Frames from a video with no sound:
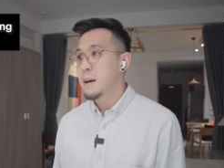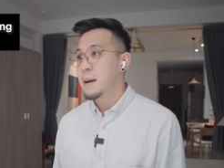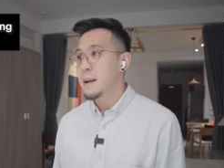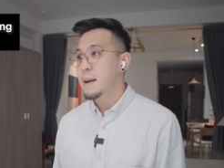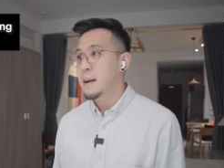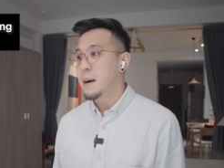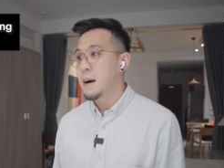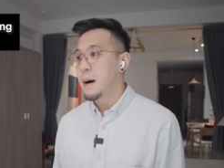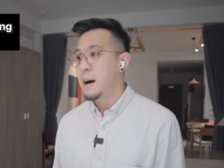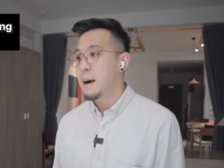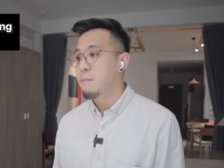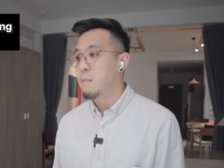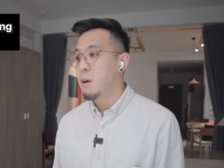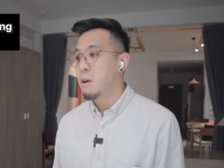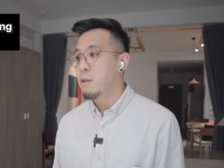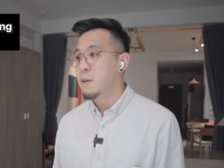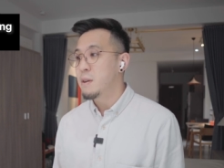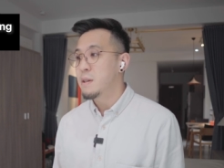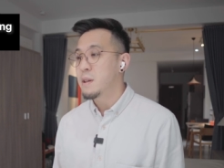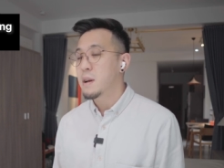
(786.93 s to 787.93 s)
Like, I'm
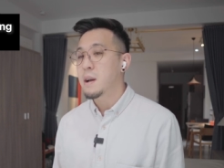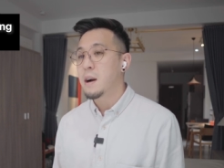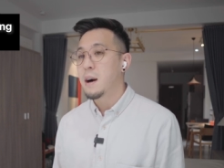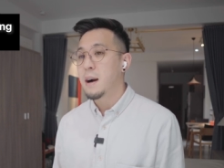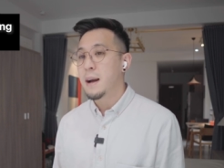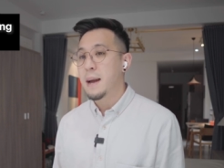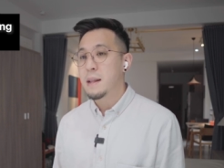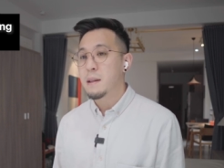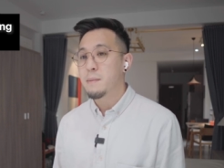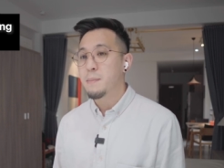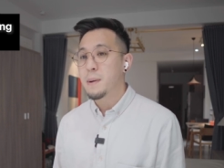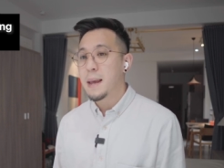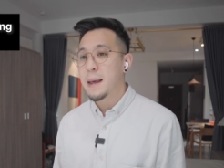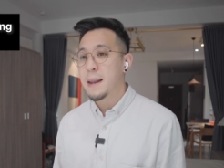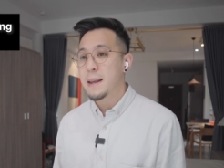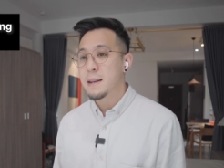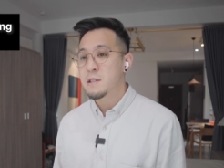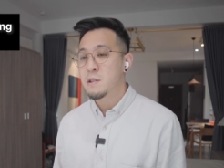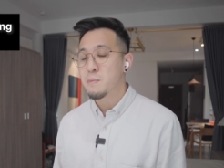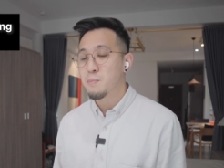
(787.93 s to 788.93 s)
only the guy at the
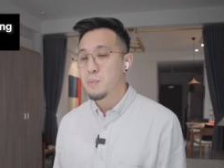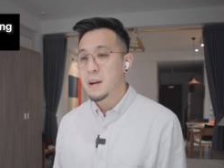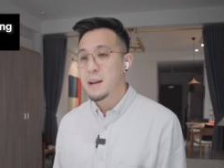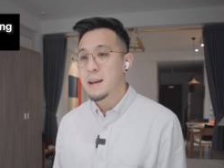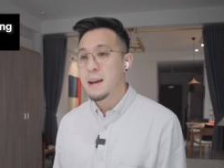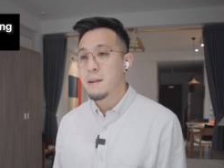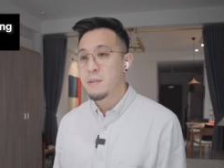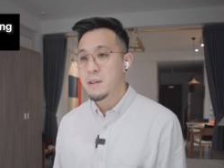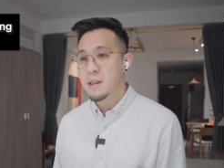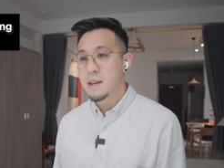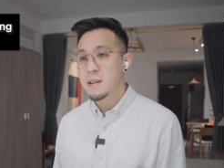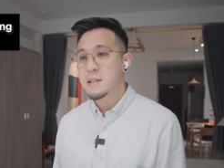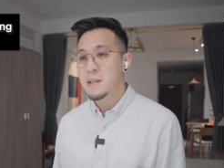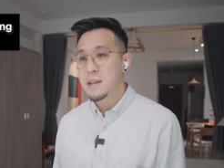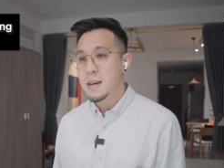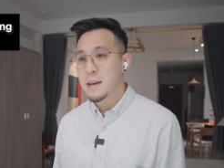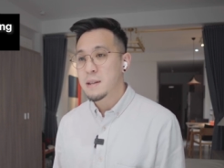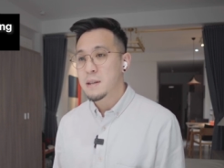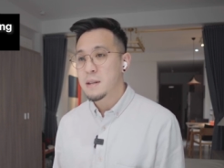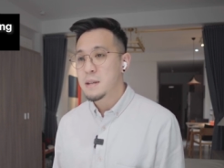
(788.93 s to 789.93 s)
beginning to bring everything
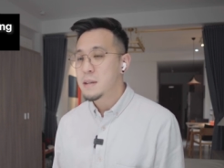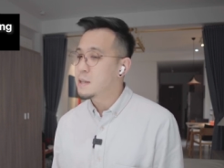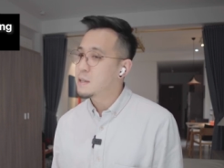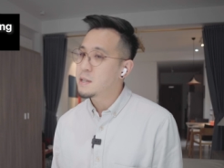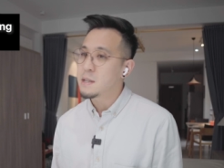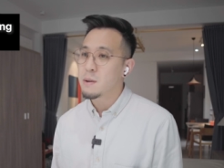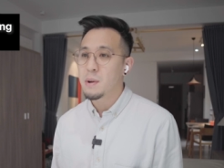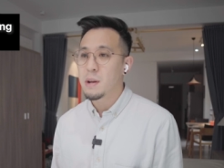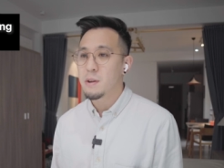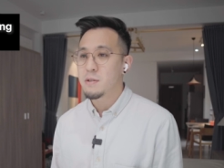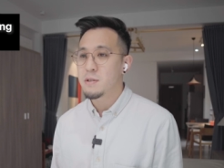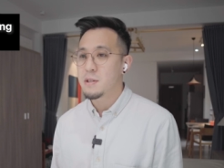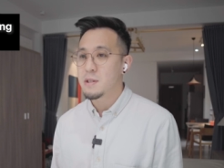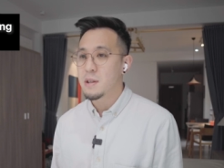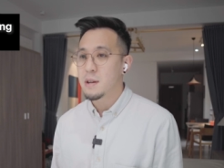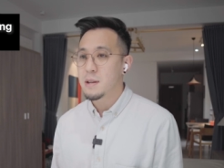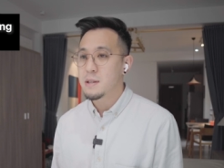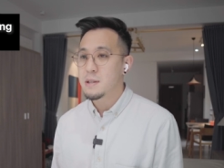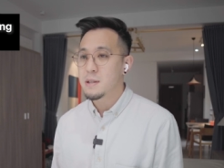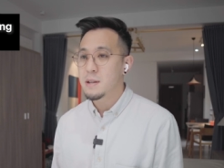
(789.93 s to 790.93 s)
together, and then someone else
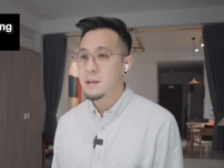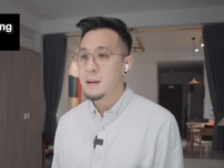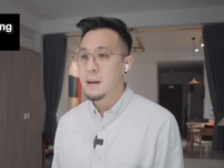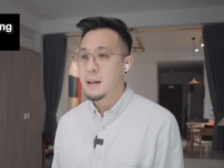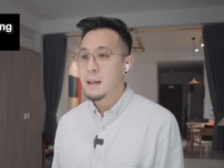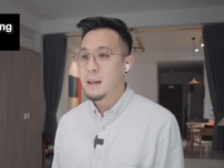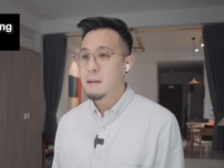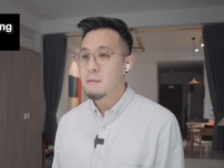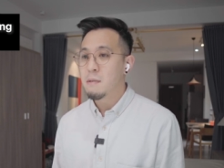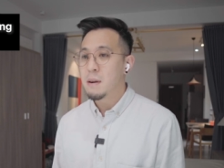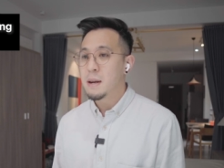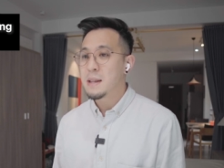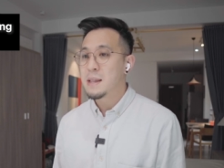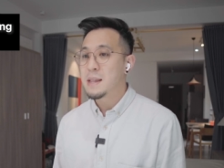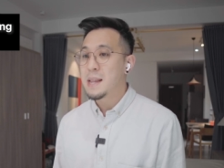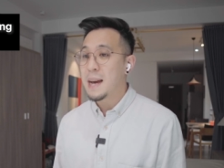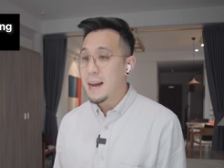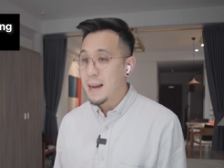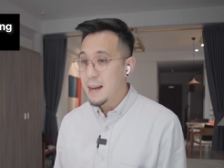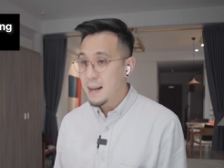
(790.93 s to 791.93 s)
designs it, right?
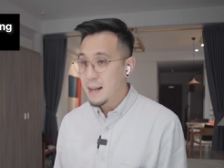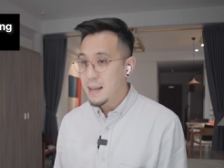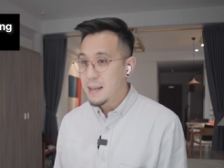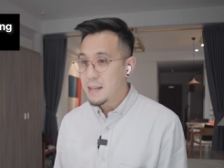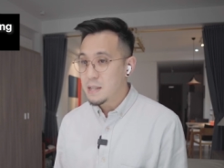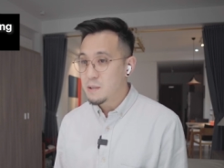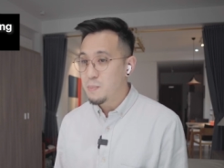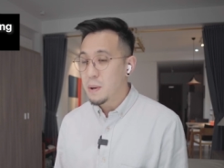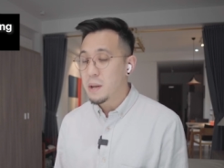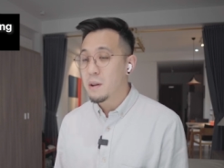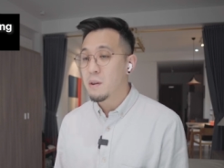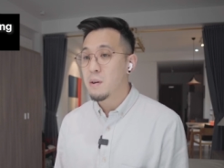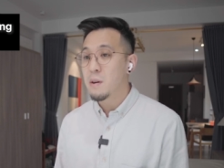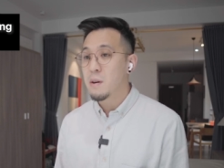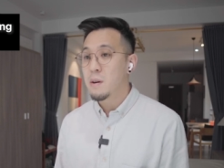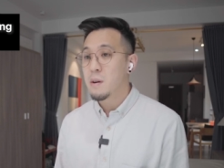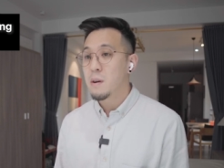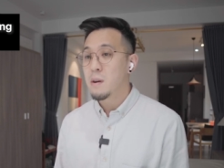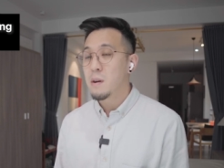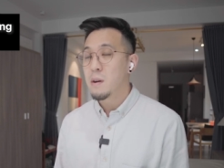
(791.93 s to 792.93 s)
That is
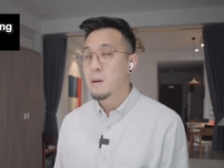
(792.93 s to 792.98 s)
better